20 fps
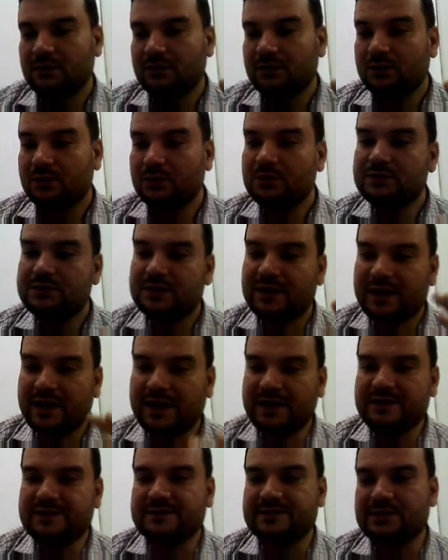whose
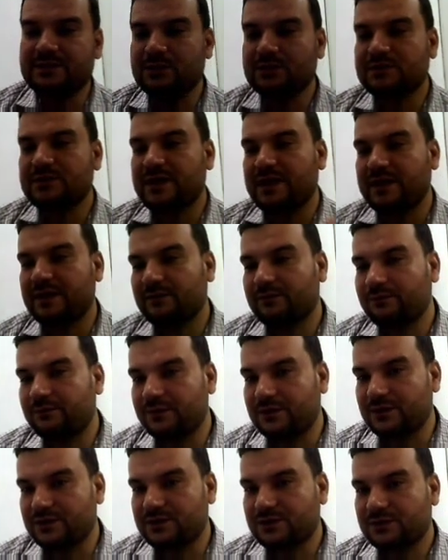eyes looks like a
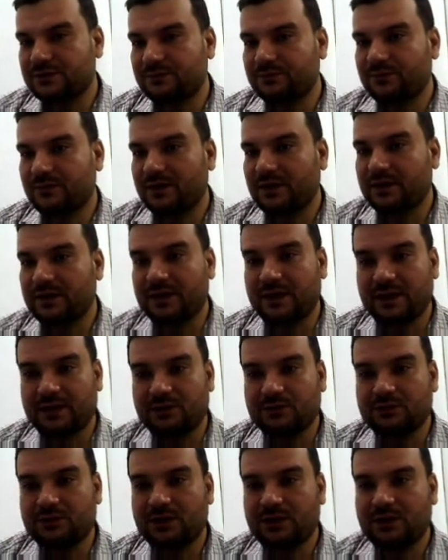fish. And
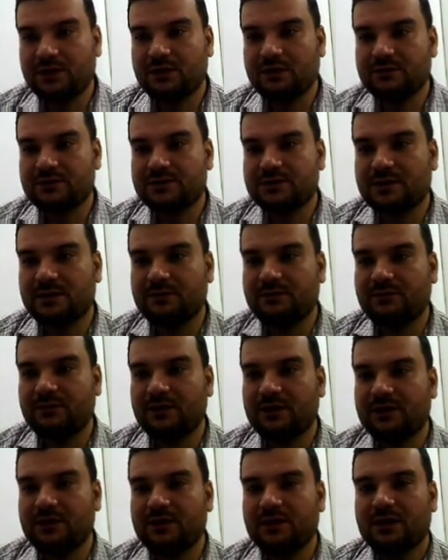can you think of
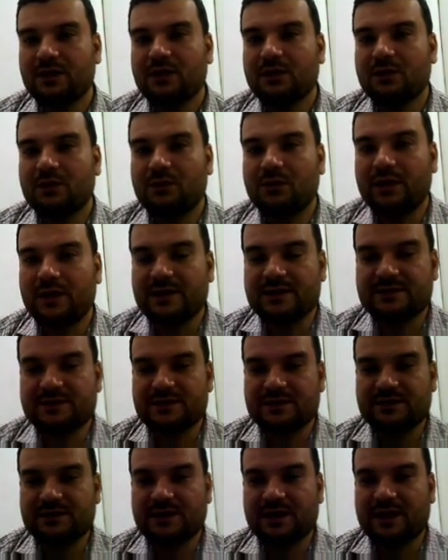someone who has
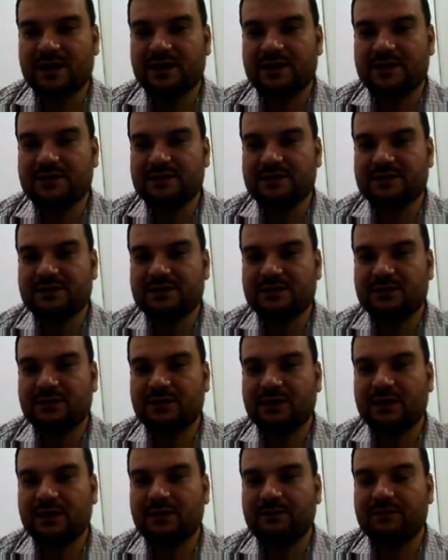such eyes?
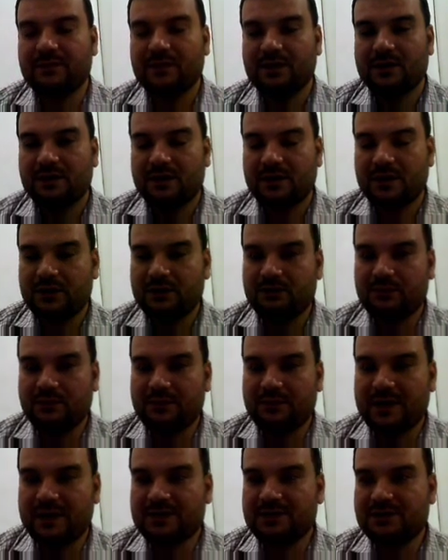Okay, can you
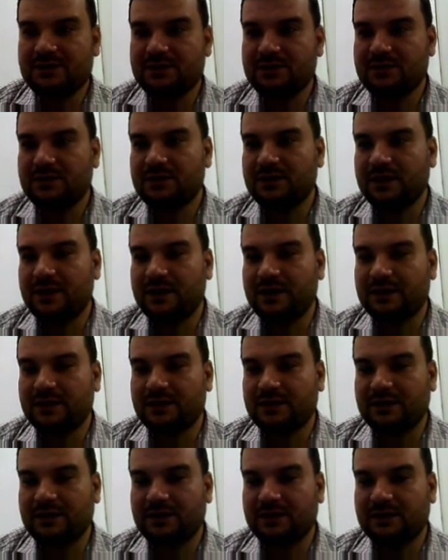imagine
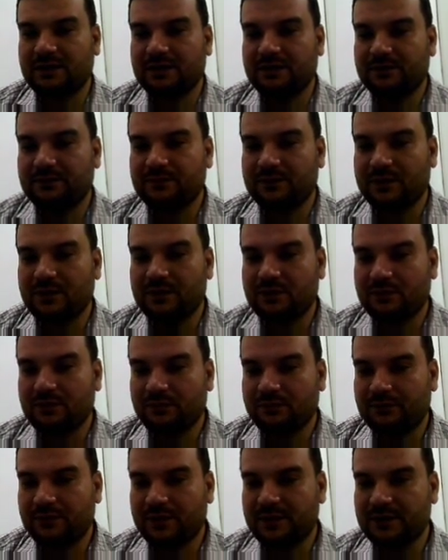that in
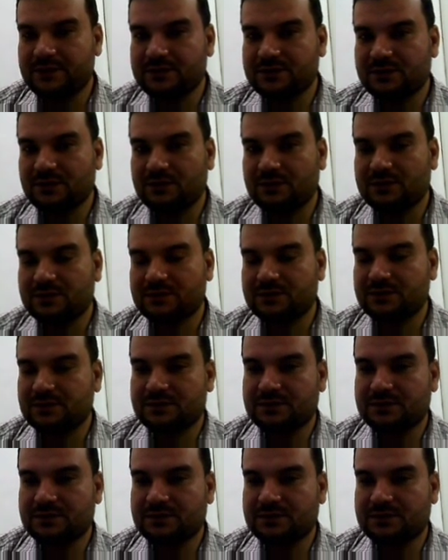your friends or